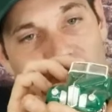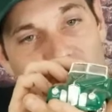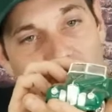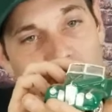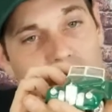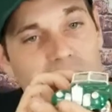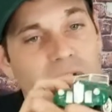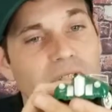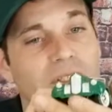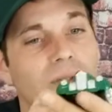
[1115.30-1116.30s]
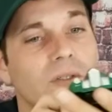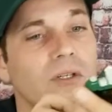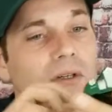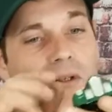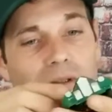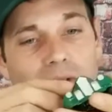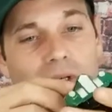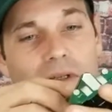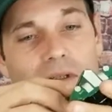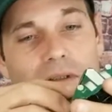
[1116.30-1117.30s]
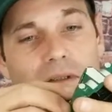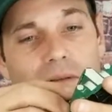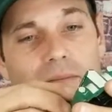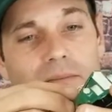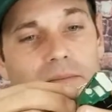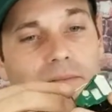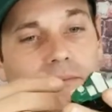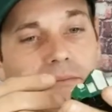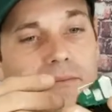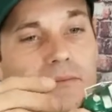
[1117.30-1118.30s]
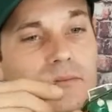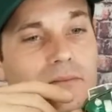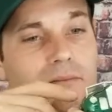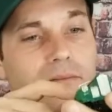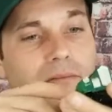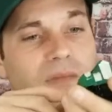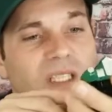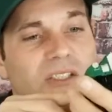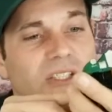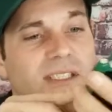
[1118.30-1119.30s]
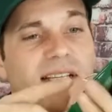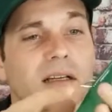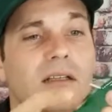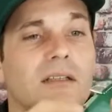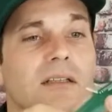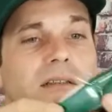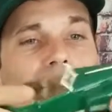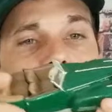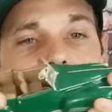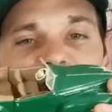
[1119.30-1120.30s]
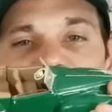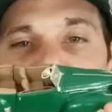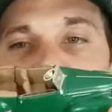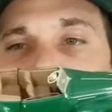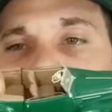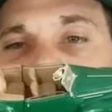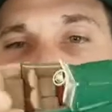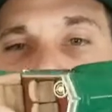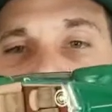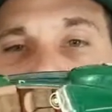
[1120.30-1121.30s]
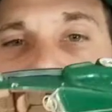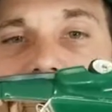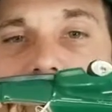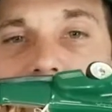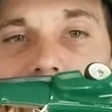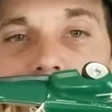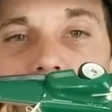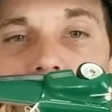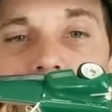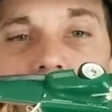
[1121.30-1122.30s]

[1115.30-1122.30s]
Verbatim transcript: um, pretty cool car. Um, it's just delicate. Stuff's just falling off all over it. It